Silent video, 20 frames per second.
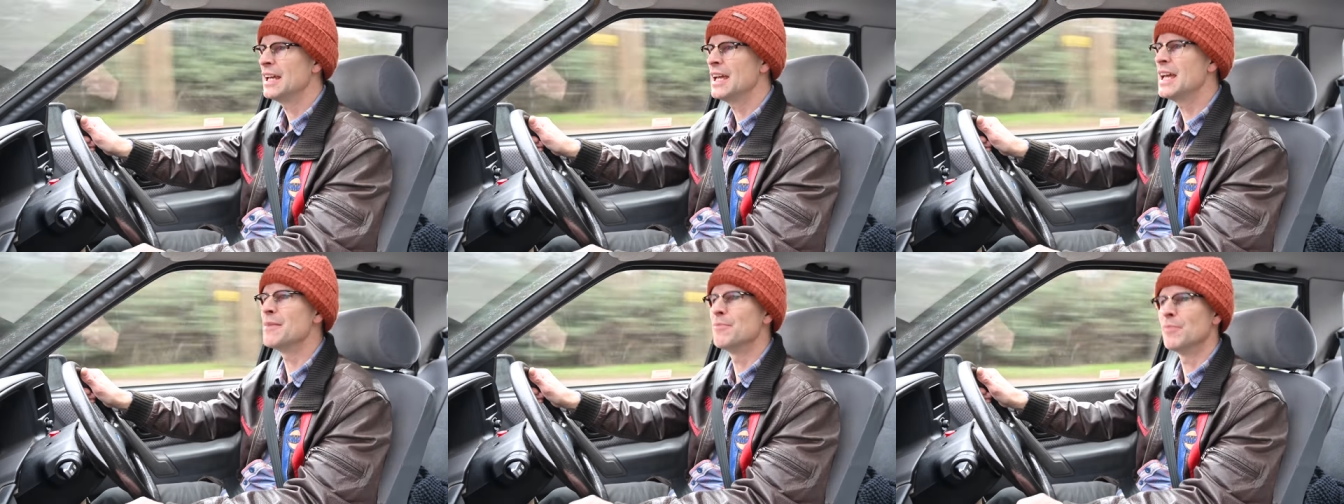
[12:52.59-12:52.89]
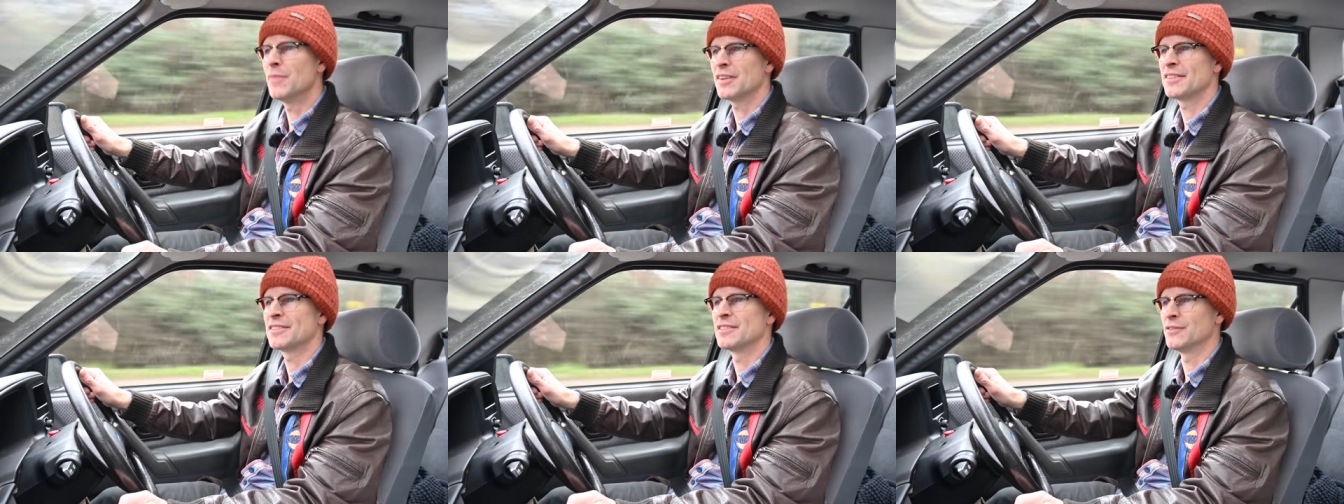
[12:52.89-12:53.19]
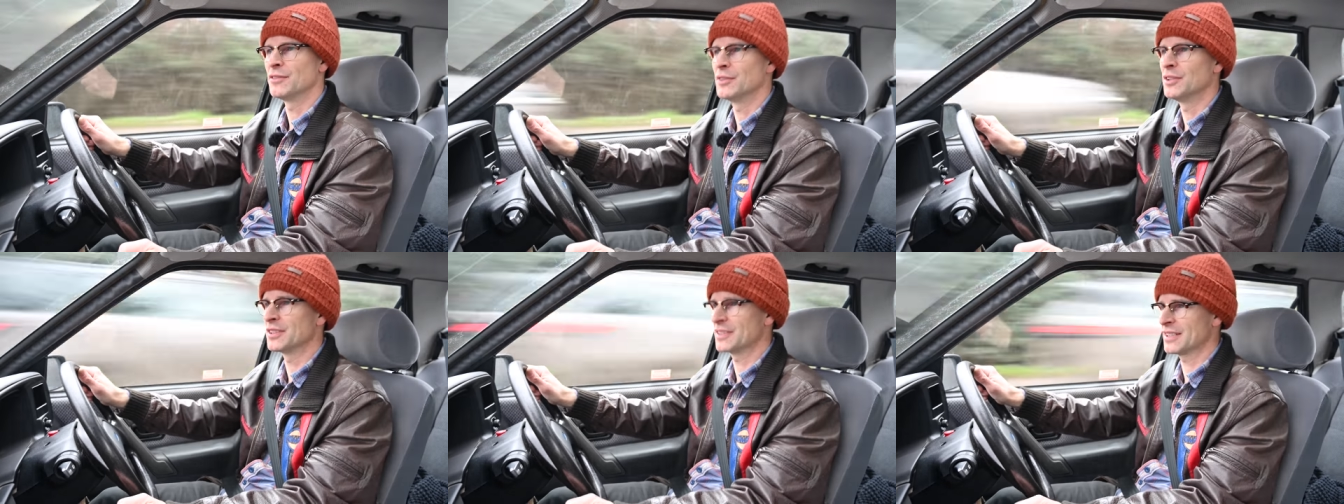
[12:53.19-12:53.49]
it must
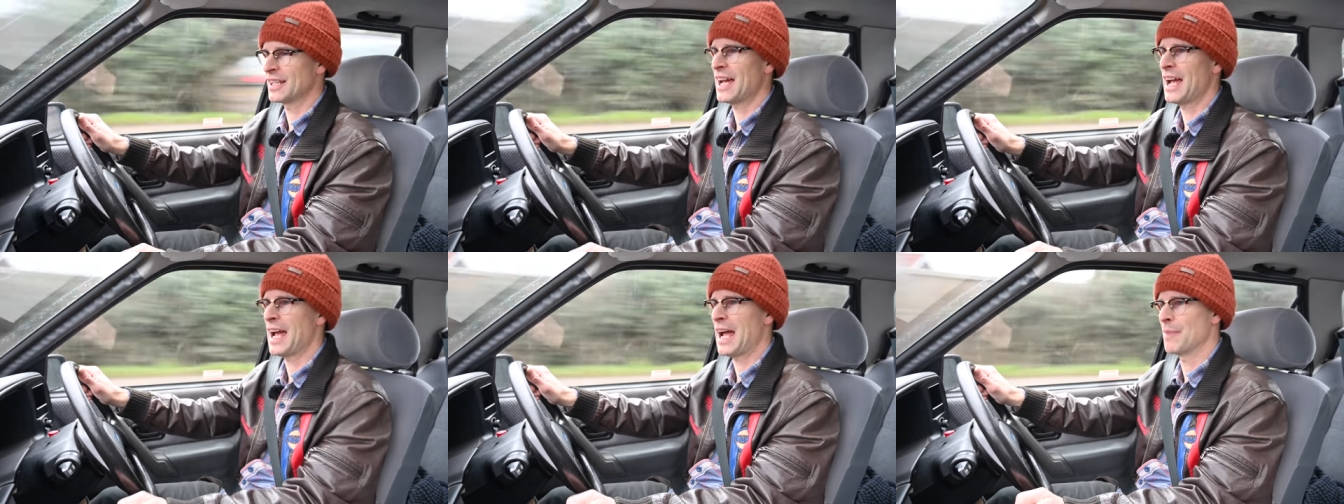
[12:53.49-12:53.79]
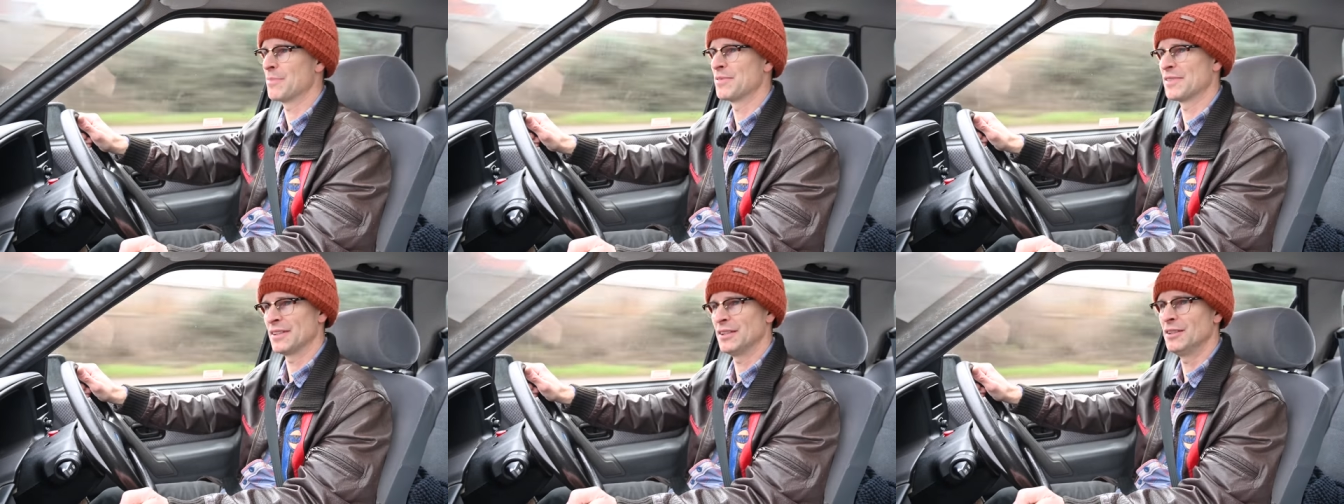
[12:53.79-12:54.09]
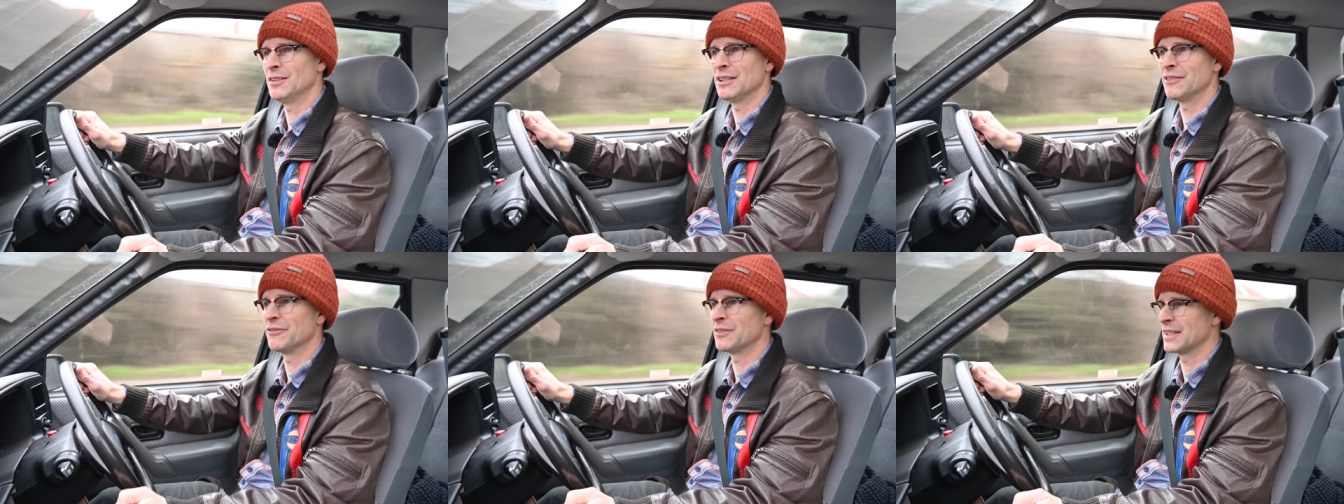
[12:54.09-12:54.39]
have looked
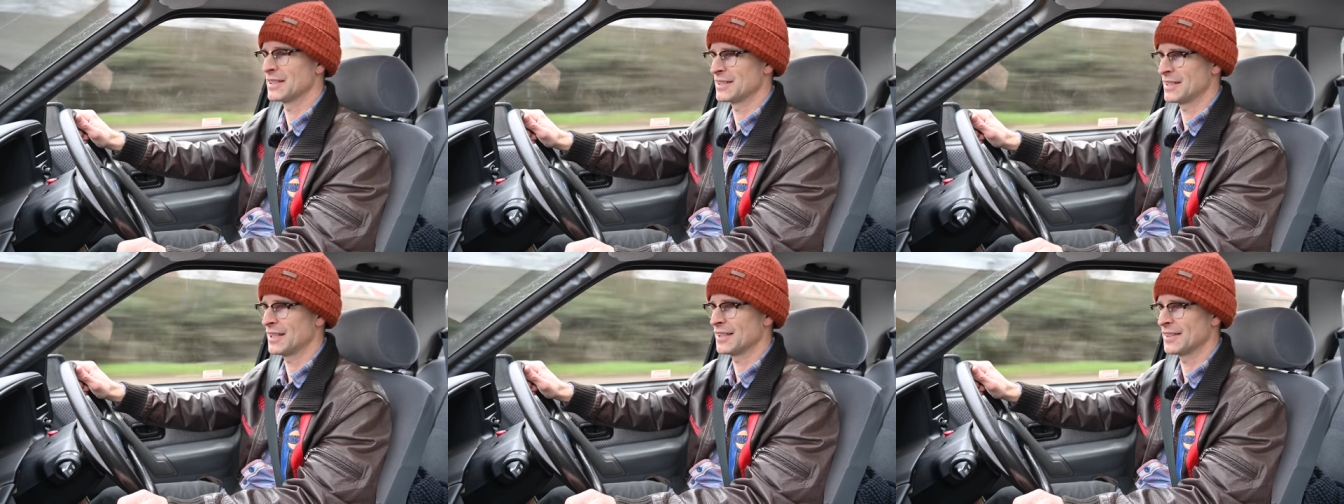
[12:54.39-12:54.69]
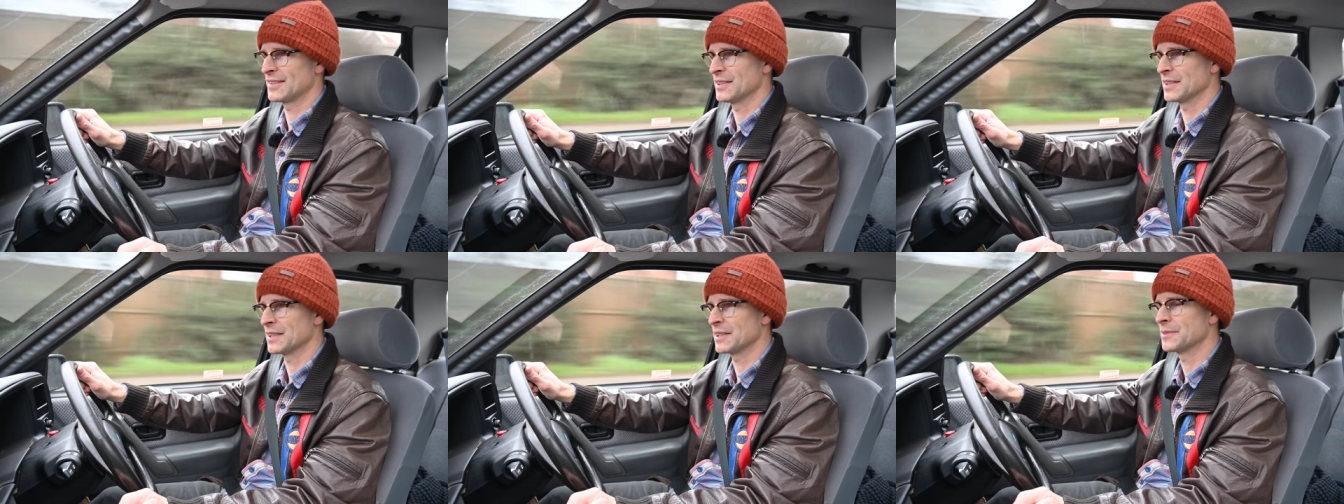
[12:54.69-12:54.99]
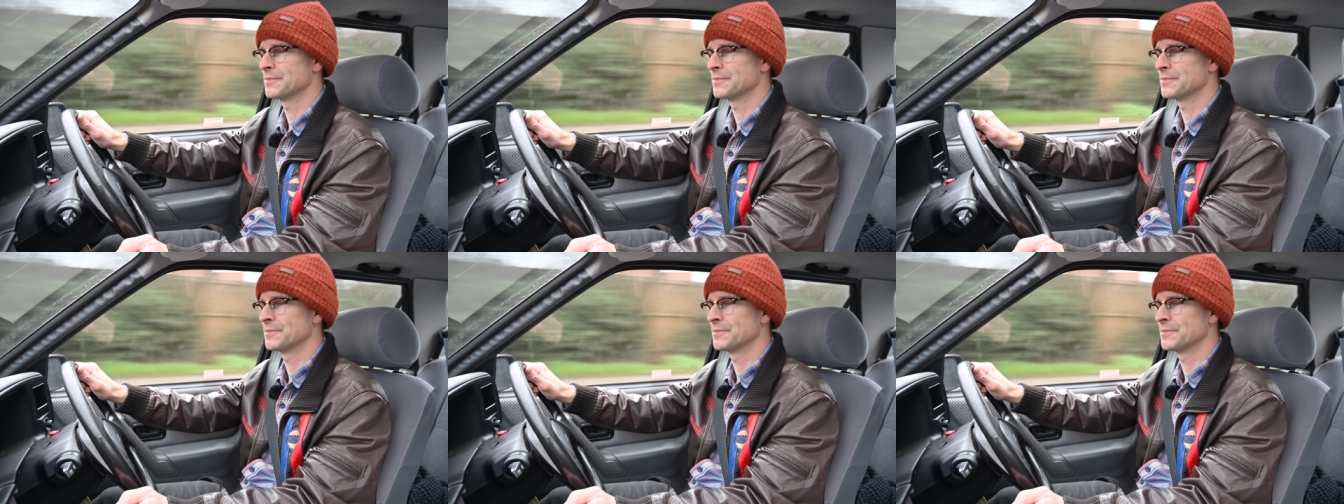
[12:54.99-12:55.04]
absolutely fantastic.